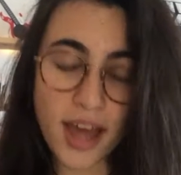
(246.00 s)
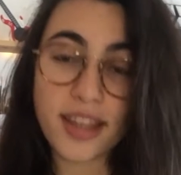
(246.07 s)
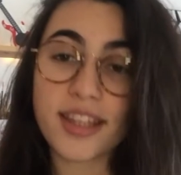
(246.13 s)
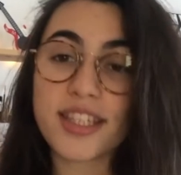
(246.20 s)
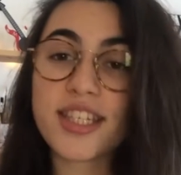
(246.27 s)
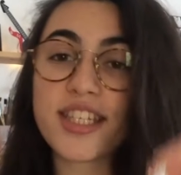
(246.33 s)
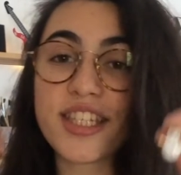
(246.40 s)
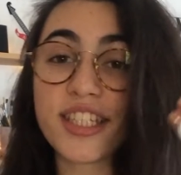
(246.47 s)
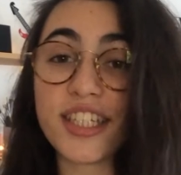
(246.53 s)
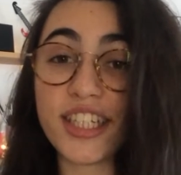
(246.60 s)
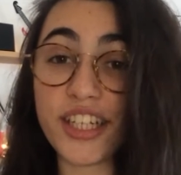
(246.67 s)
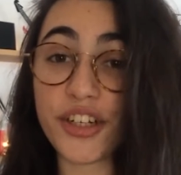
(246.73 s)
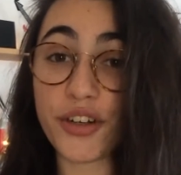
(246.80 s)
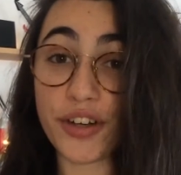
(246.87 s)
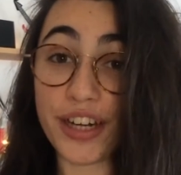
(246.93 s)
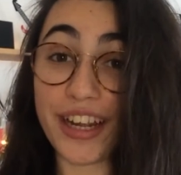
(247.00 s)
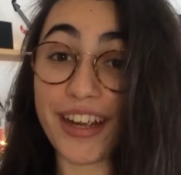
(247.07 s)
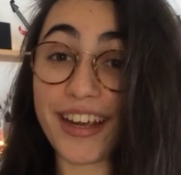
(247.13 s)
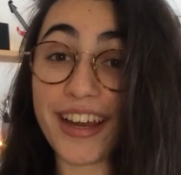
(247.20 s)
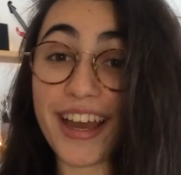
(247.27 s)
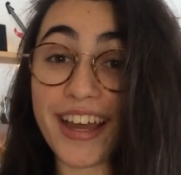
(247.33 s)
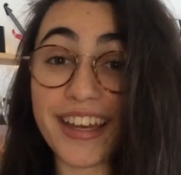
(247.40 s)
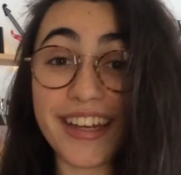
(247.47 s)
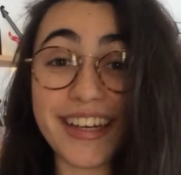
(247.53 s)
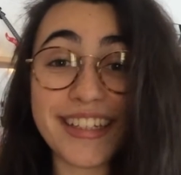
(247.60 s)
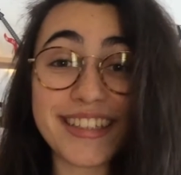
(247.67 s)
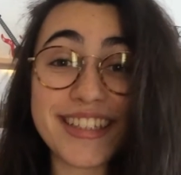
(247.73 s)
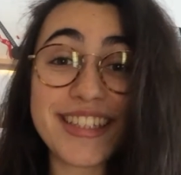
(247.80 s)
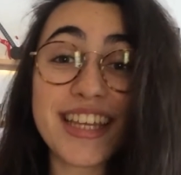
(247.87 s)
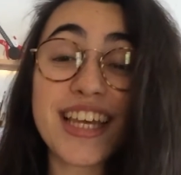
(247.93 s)
This is an earring, and
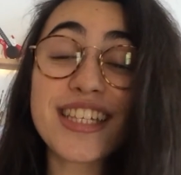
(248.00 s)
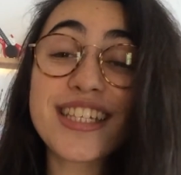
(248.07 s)
it's a